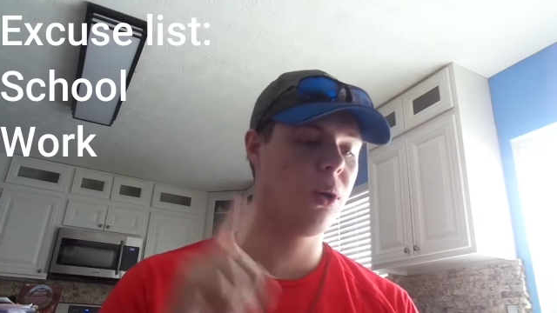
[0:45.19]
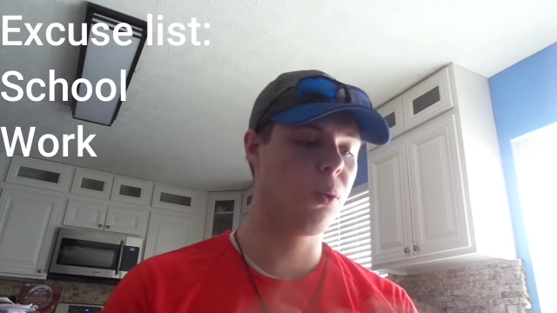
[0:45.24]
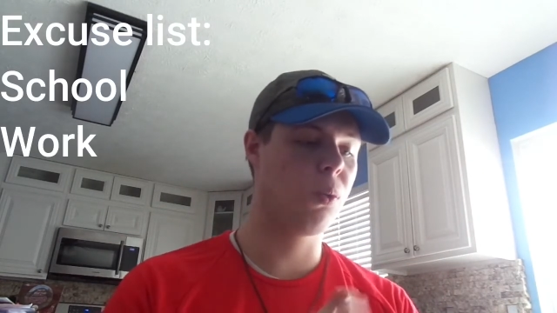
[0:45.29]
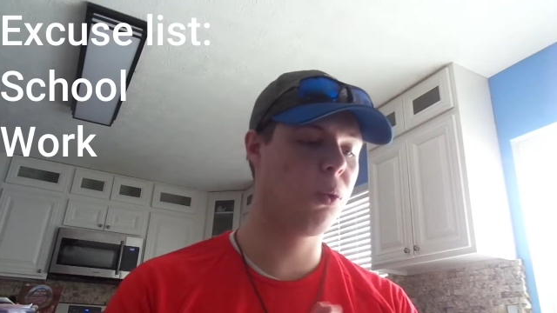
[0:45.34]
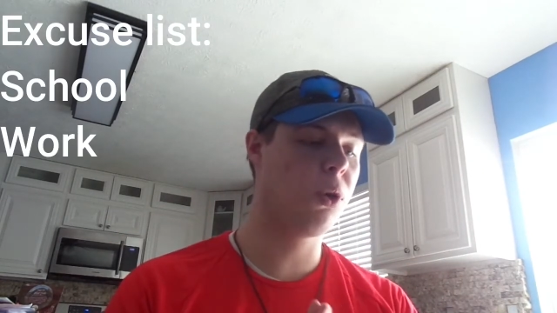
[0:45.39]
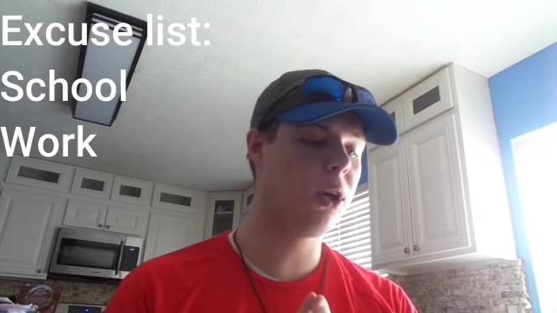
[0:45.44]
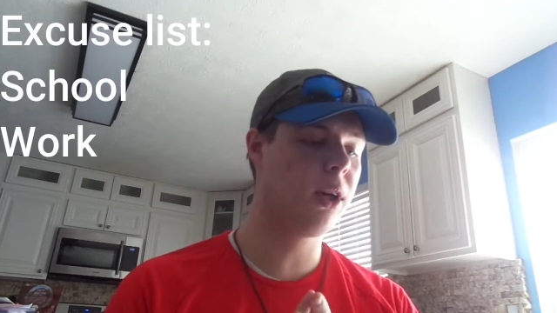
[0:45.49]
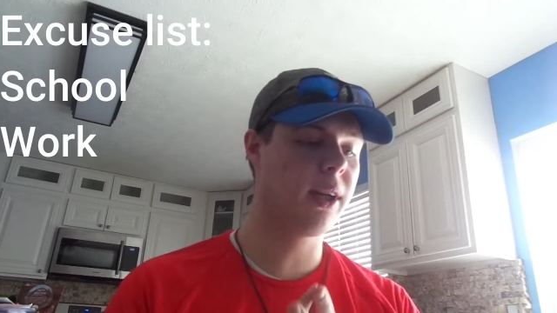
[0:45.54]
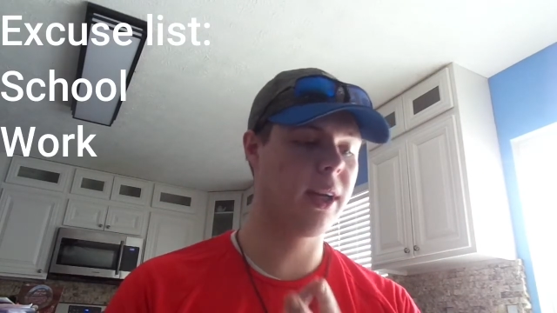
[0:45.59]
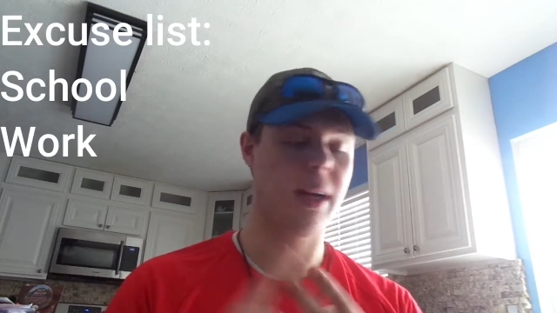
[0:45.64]

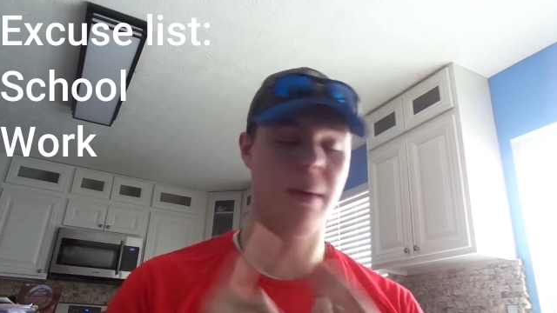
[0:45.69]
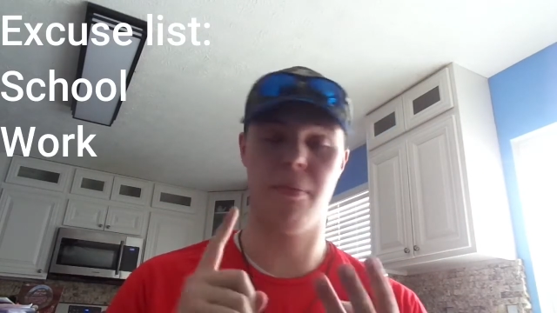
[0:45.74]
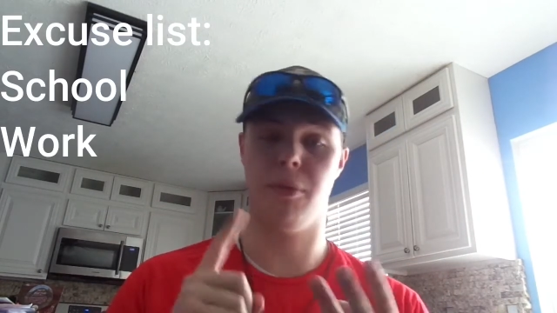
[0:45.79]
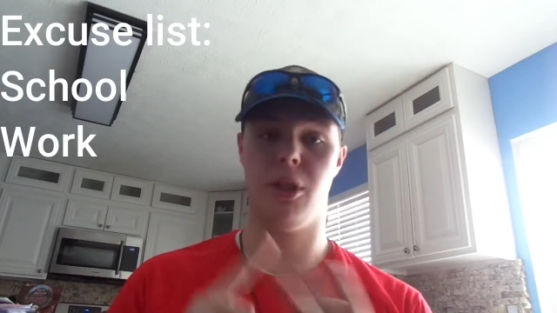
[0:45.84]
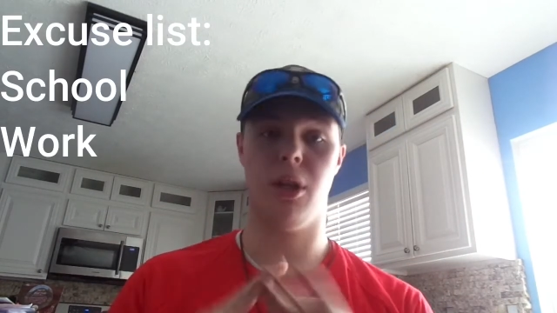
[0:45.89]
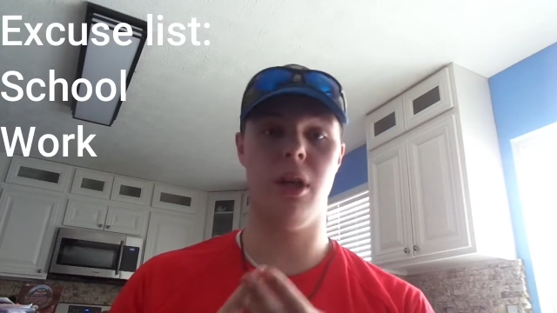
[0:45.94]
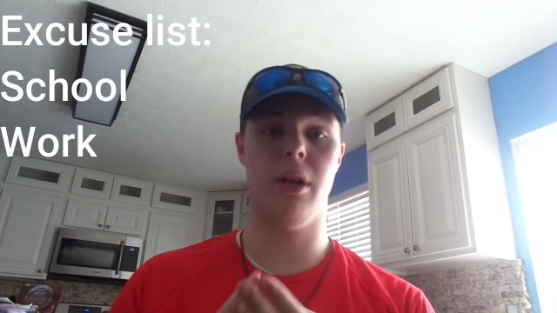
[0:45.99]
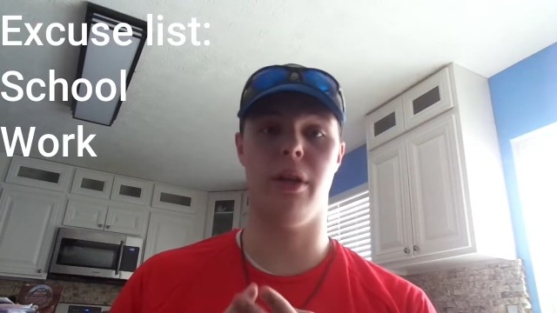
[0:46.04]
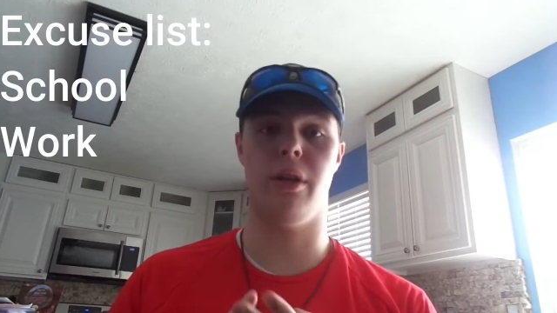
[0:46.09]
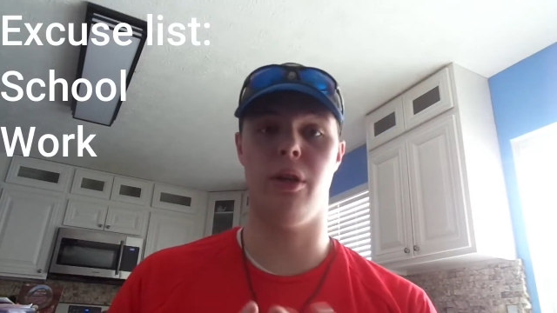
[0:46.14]
work, and I'm
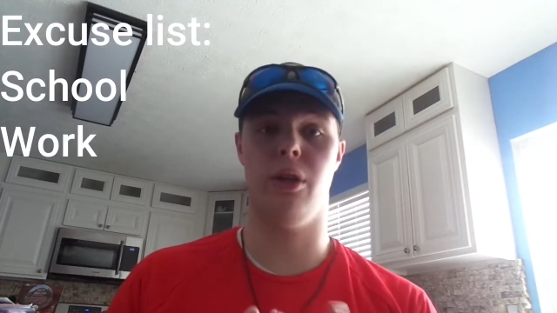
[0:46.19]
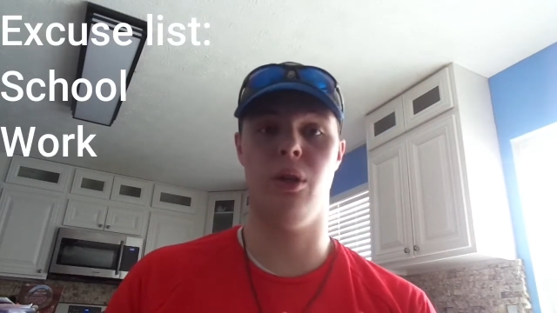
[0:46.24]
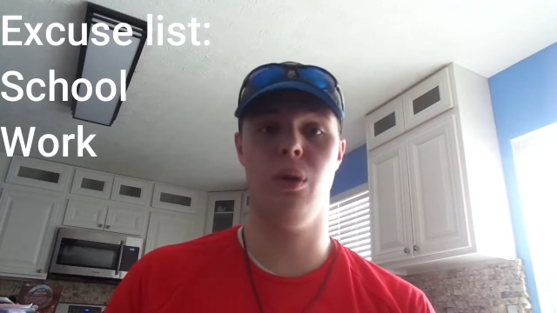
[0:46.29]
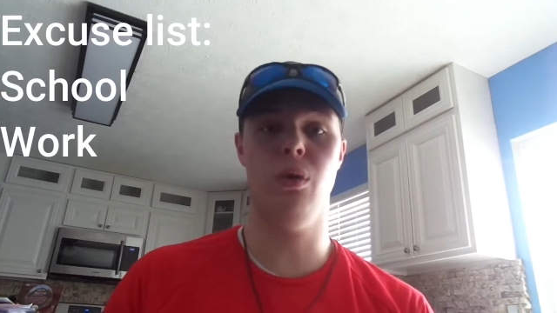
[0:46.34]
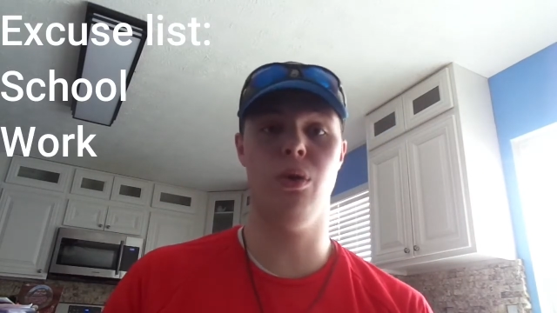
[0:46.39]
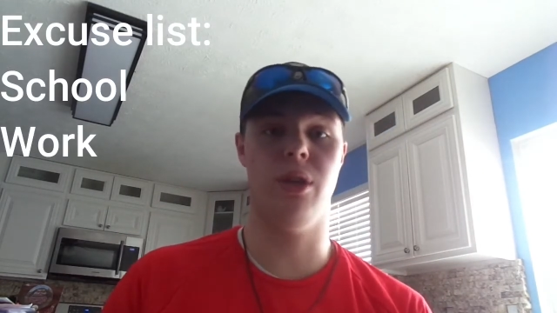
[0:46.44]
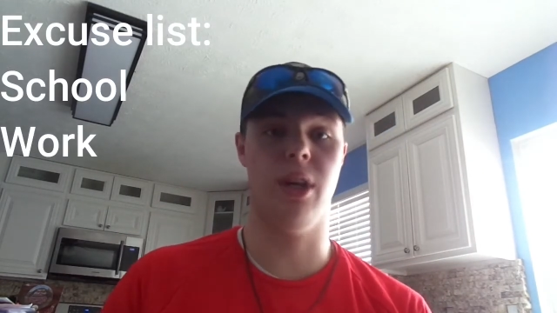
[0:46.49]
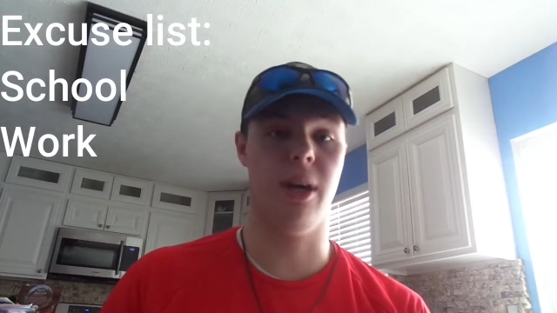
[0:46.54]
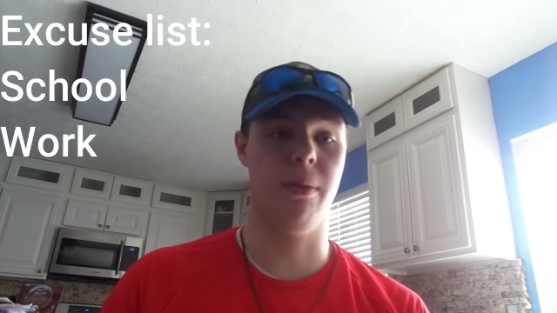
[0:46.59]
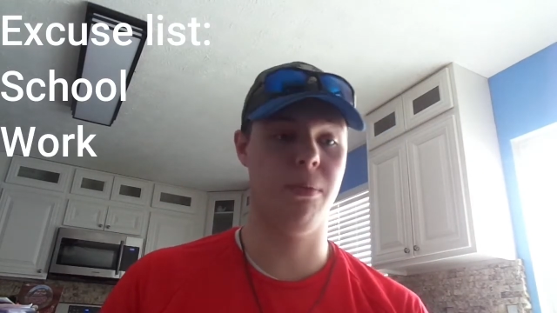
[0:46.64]
starting a
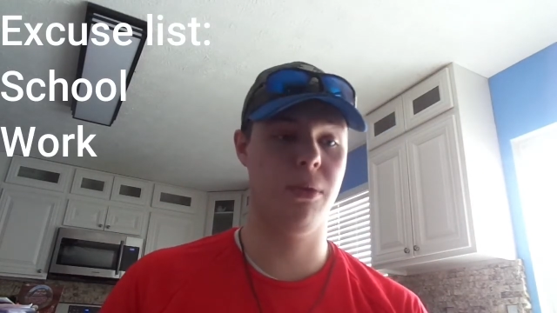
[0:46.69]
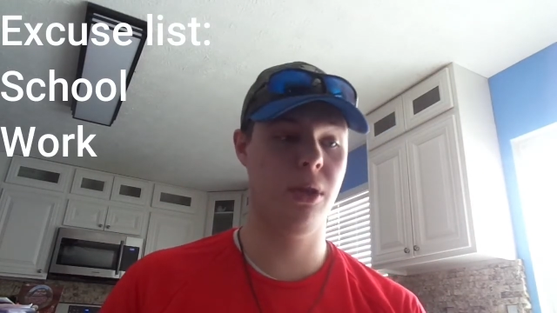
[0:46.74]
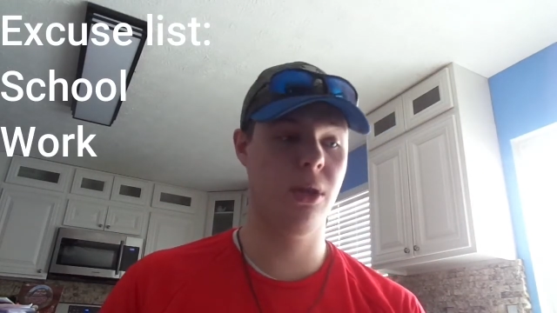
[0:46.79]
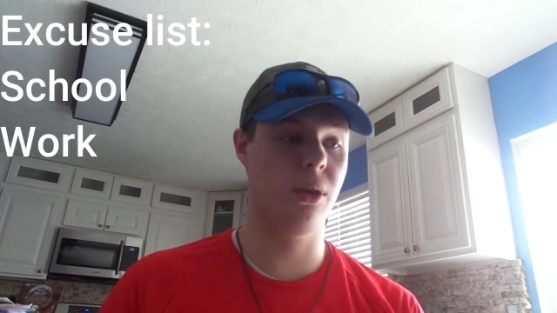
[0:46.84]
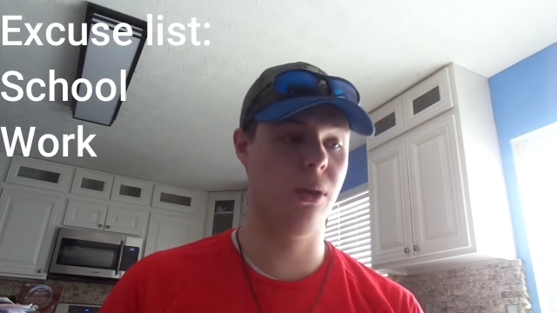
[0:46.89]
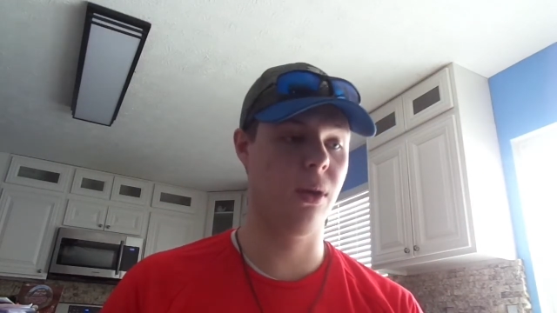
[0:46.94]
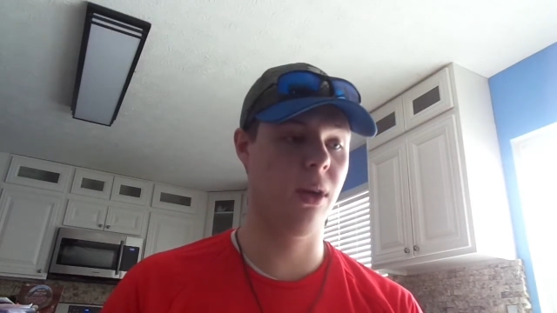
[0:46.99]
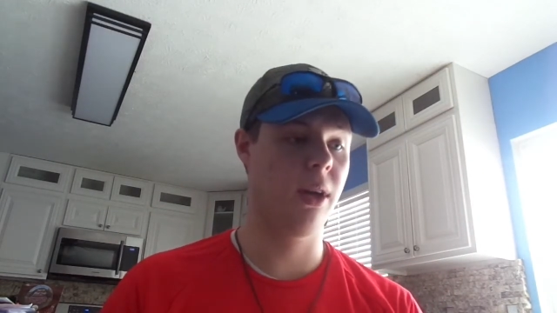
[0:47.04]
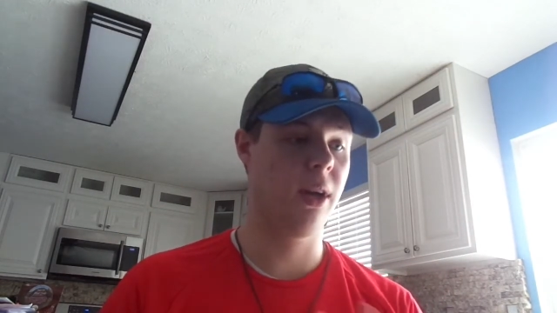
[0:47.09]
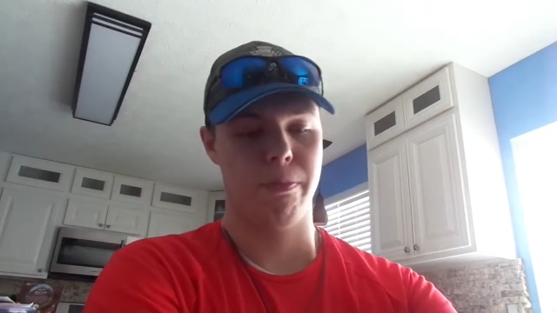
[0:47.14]
new job
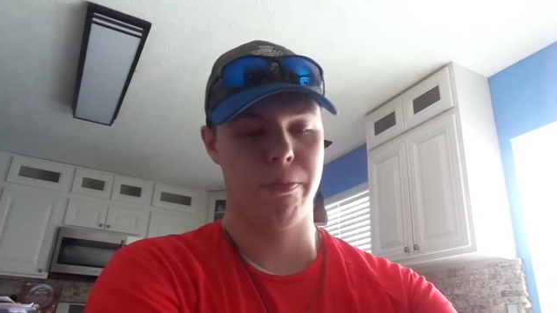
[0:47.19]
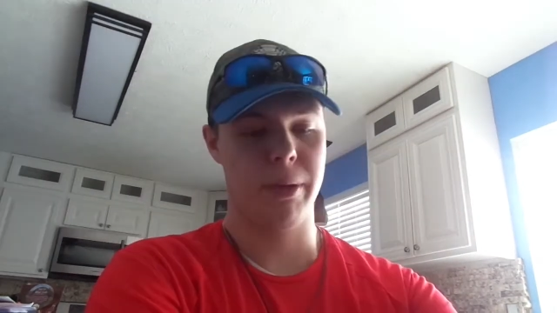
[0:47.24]
too.